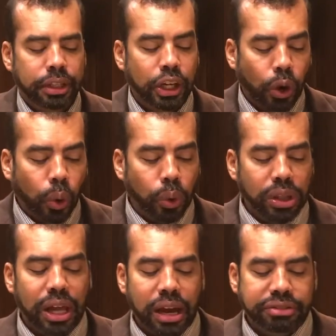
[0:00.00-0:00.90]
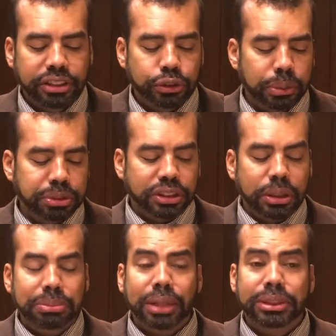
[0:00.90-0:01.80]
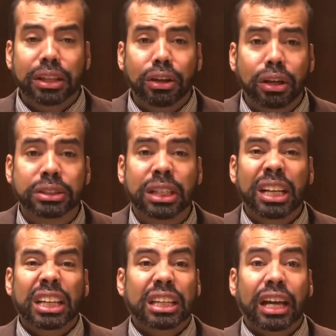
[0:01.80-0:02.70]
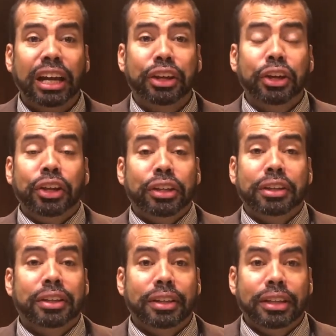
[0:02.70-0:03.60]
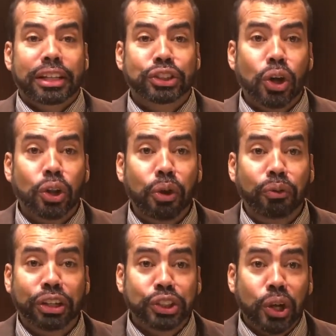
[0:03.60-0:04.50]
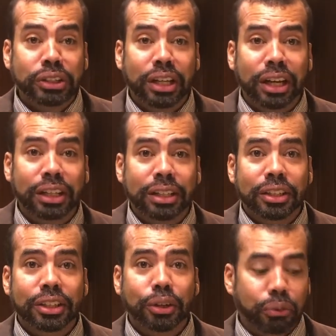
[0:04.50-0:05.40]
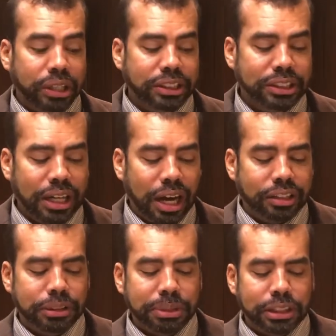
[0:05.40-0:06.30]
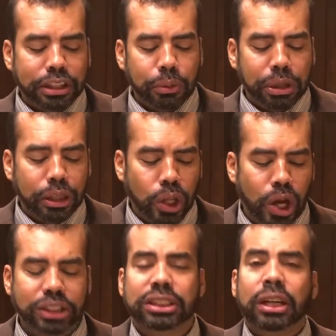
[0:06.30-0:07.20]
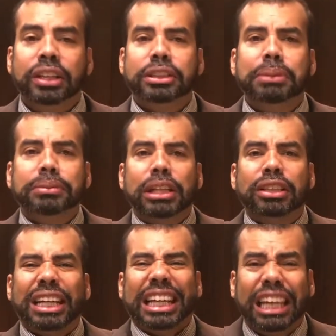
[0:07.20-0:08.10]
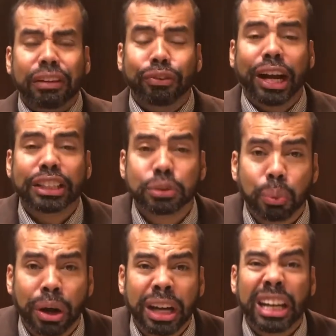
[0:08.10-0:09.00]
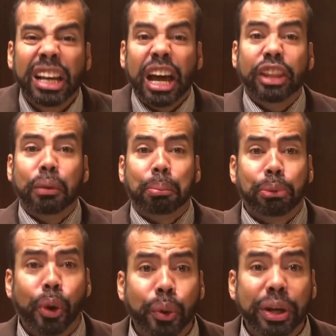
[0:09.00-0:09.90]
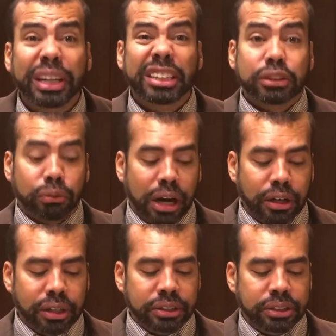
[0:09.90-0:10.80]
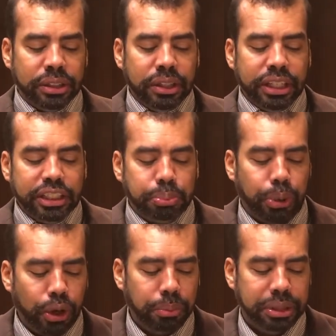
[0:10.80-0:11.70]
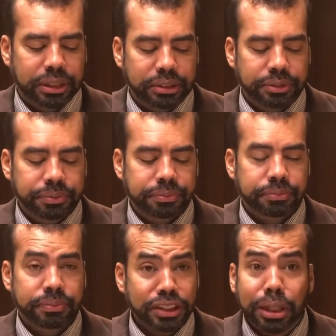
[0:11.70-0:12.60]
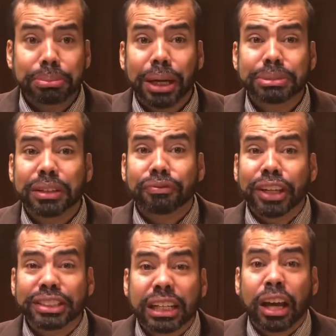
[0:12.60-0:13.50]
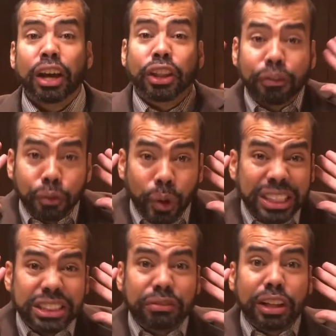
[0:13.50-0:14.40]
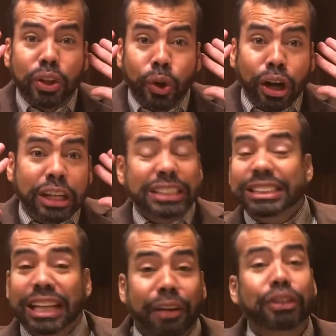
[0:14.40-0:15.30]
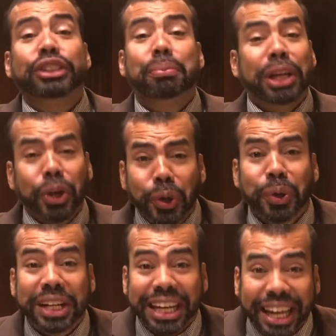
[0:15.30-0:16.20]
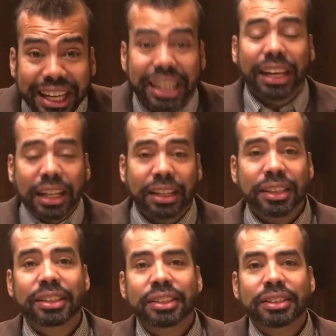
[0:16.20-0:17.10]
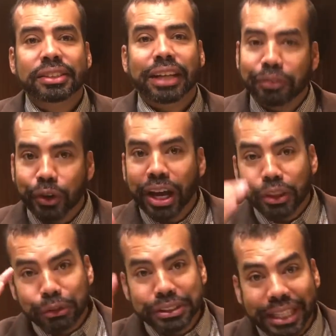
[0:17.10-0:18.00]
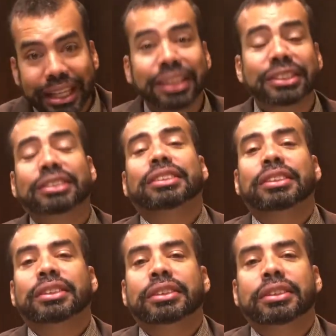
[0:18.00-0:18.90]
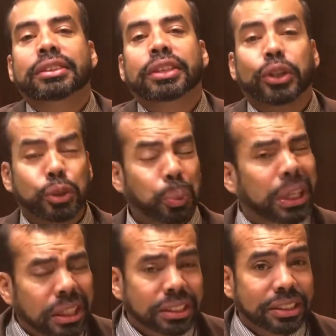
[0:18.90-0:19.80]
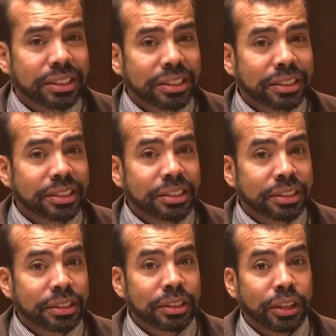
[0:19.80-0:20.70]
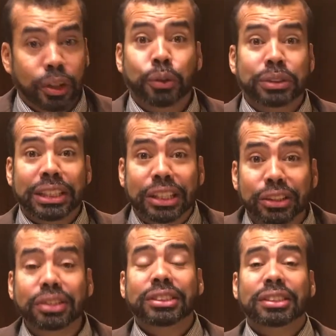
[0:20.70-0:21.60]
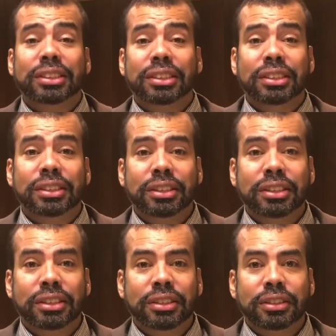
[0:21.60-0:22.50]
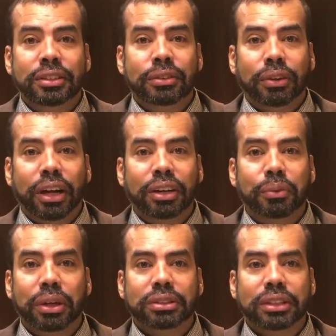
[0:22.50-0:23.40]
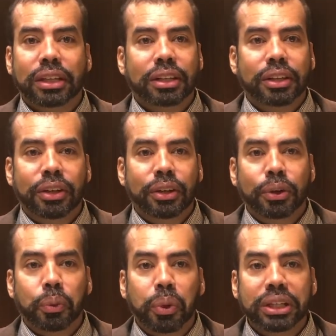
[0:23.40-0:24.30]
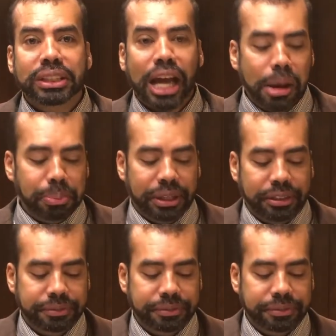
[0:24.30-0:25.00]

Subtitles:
In our own lives in Scripture, sometimes it looks like it's all over, it's all done. The race is gone. Sometimes it looks like we lost. Sometimes it looks like evil has won and the brokenness around us is permanent. Sometimes it feels like the voice of the Lord is never to be heard again. Have you had those days, those weeks, those years? Right? Where it's like, what is happening?